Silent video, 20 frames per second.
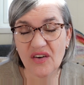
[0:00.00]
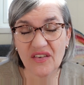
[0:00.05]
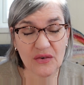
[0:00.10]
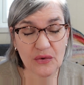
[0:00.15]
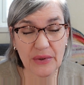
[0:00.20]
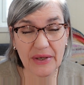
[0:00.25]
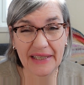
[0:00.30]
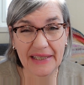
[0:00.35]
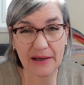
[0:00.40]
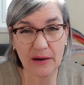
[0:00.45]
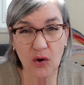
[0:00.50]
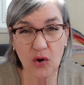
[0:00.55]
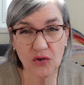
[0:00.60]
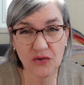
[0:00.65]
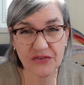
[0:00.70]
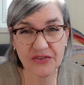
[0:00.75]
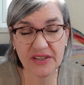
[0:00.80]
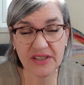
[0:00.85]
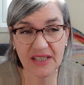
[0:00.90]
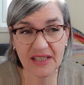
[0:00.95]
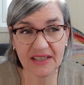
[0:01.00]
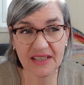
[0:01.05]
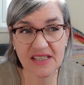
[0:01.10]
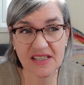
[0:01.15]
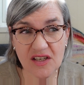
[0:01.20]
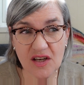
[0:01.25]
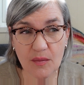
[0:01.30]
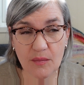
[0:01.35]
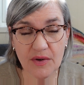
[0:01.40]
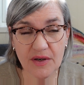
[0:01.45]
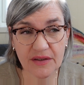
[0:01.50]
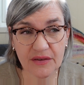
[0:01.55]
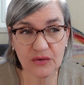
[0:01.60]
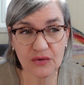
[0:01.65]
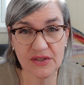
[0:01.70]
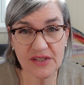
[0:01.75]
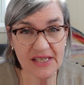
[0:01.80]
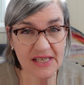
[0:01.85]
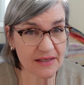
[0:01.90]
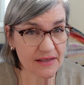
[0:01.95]
really hot in the summer to
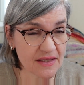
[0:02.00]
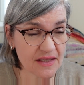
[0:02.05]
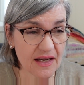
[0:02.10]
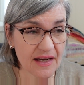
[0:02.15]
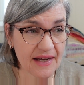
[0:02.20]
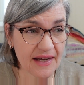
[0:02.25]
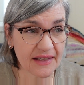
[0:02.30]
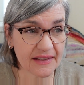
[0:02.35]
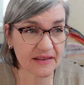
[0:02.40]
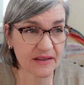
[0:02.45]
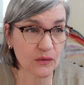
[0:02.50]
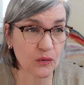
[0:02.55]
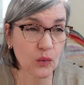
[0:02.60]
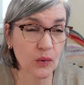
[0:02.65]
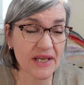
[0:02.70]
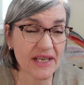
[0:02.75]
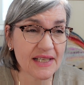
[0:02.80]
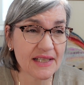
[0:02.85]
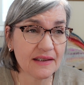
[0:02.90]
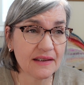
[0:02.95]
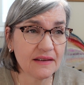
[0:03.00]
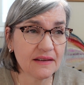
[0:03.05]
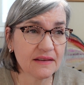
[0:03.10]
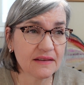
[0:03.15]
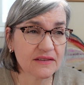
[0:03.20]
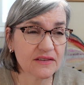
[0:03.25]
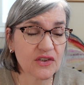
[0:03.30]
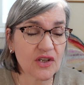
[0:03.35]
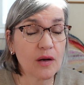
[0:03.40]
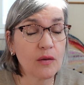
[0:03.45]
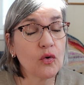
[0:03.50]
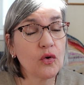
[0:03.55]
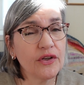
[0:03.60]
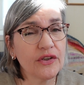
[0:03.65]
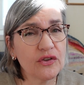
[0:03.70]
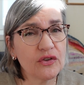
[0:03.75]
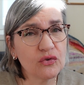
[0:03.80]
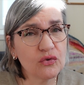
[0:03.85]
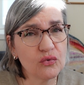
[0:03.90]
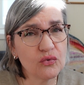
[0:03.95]
sit at the wheel. So I'm going
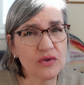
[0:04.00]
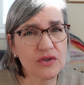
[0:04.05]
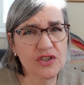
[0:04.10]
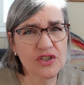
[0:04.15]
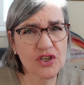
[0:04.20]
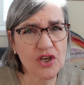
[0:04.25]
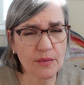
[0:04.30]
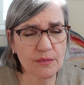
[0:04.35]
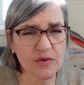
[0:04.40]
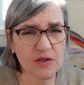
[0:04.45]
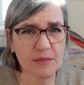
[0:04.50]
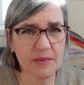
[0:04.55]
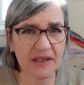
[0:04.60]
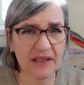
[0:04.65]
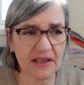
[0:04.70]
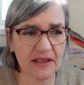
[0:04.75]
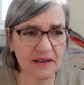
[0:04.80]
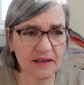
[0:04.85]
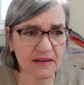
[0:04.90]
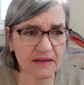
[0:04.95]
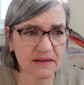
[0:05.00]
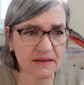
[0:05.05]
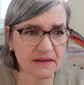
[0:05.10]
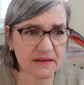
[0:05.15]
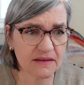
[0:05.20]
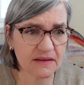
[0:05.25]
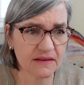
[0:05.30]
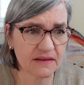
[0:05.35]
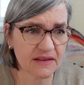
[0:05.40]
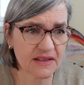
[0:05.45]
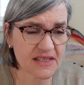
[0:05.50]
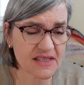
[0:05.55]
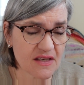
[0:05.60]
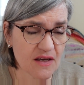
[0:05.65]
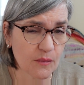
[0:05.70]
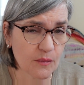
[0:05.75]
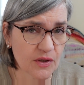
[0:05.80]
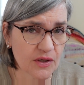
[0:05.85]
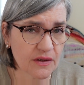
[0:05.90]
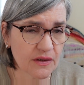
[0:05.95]
to do some spinning this
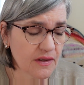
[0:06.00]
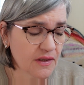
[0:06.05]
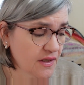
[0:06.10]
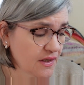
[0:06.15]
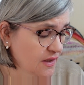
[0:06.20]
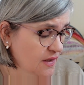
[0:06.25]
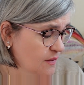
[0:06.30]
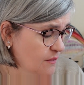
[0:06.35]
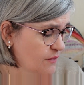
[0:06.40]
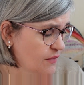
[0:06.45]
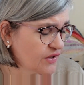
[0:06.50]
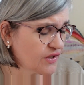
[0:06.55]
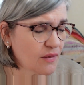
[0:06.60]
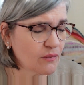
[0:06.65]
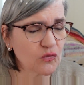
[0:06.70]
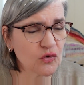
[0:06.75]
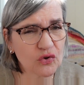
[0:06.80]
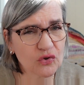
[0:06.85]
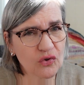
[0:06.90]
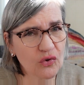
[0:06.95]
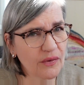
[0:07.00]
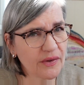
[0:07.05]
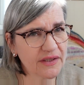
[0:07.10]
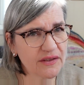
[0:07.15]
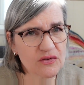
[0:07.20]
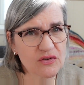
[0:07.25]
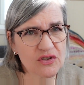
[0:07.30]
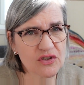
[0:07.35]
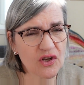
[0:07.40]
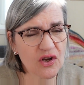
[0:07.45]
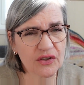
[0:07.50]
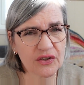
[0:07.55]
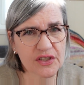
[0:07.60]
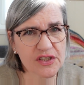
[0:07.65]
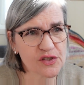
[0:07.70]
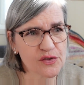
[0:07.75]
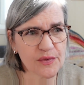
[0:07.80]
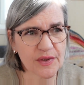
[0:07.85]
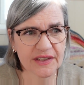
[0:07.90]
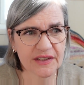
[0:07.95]
summer, but I'm not going to start a
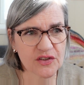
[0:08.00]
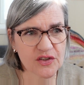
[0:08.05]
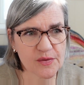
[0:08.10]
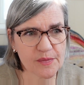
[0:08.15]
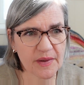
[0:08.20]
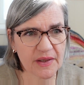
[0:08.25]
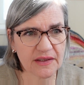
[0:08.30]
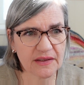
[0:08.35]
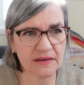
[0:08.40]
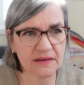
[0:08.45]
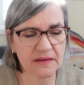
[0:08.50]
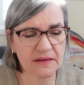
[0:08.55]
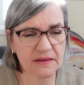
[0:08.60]
sweater spin.